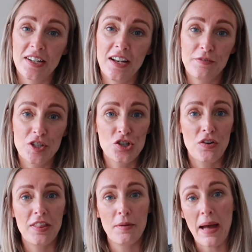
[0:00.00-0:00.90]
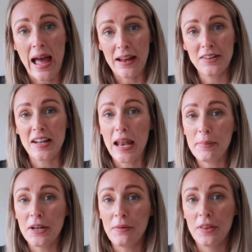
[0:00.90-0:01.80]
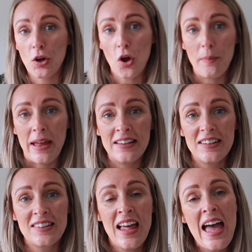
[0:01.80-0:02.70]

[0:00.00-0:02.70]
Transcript: I'd love to try them out, so let me know in the comments.